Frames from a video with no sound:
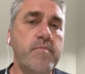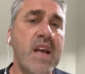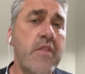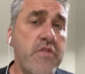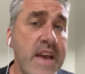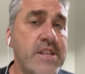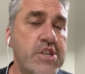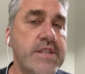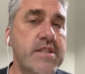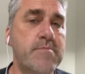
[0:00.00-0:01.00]
And then
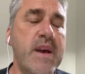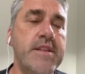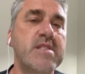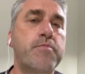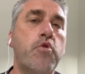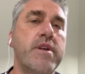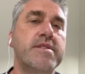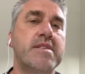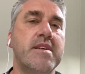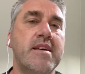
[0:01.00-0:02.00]
Jesus made his
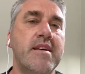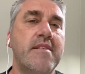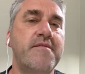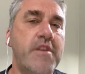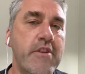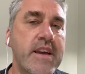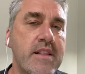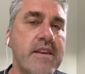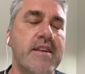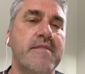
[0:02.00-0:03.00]
point very
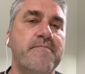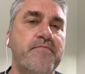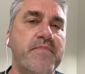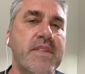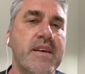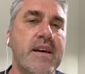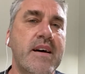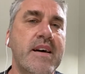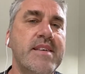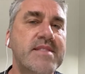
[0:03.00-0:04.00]
clear.
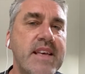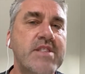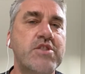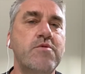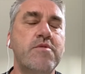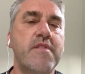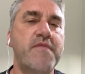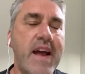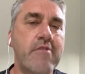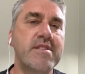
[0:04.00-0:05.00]
He said to the
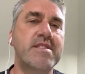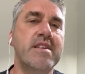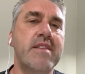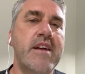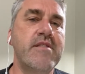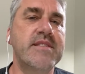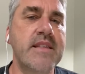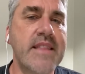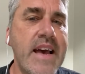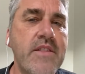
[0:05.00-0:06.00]
Pharisee there, he
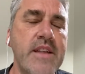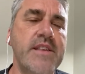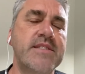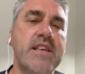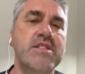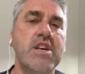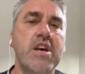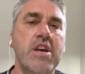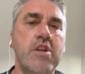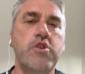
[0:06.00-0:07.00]
said, now then, he says,
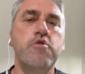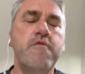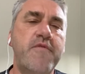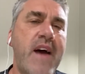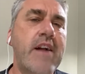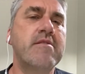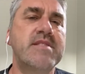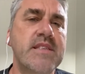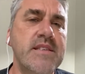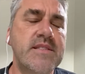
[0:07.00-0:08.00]
you
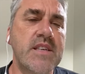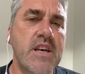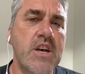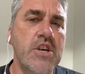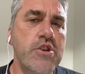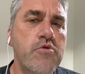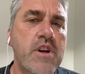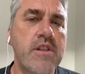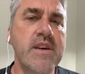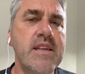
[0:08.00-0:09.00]
Pharisees, you
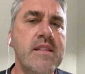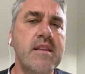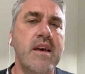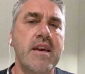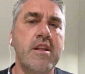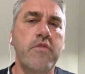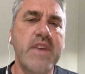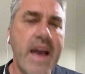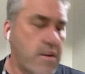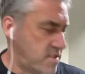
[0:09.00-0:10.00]
clean,
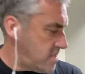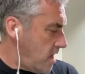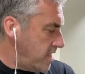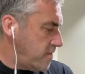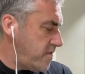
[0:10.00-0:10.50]
the outside